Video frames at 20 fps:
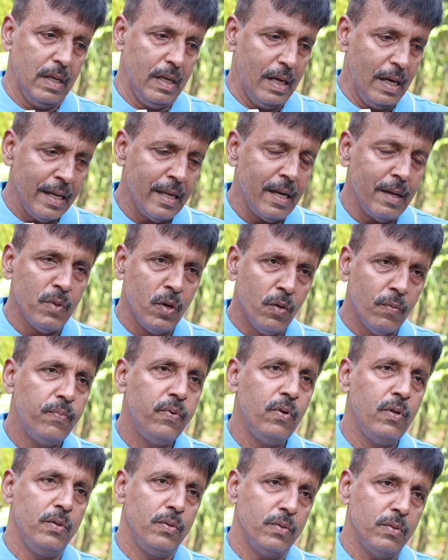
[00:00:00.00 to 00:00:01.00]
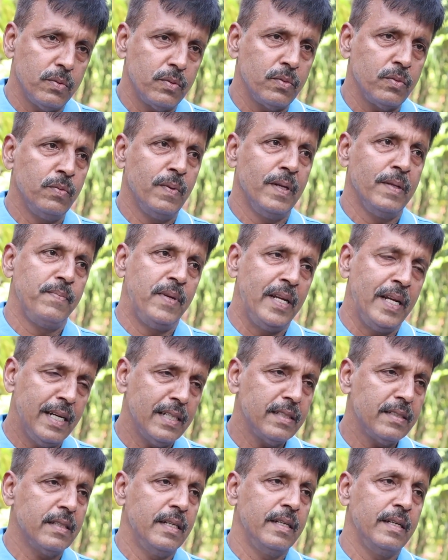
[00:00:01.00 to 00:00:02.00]
I am hopeful to my
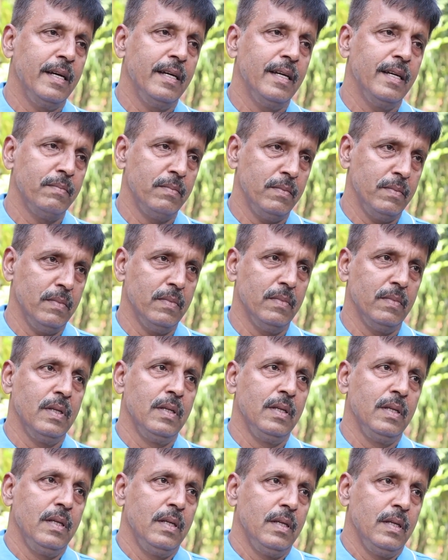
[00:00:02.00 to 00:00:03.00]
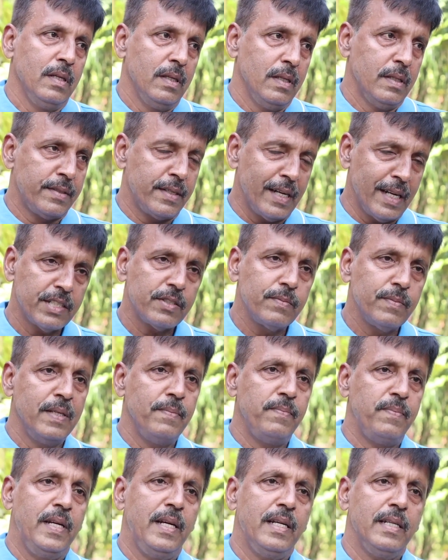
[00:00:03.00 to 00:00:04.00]
players, and I am trust my
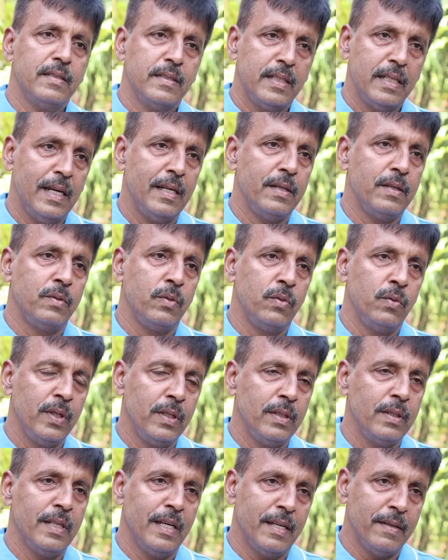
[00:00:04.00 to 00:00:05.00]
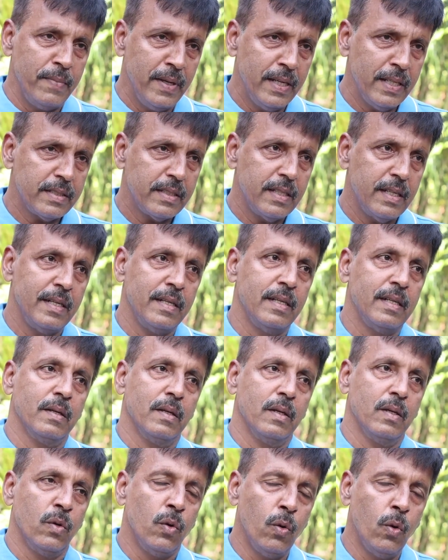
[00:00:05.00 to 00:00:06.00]
players. They are doing their best and
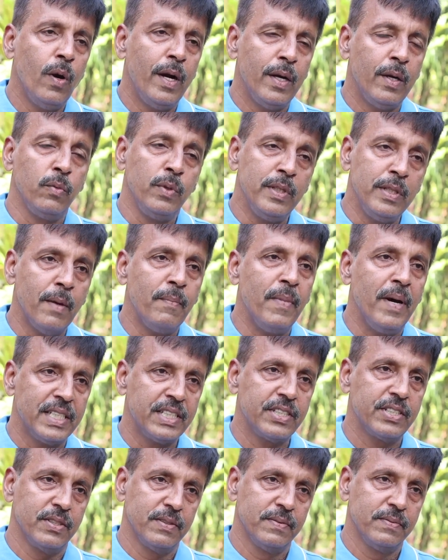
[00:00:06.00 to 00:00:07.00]
go and win the match.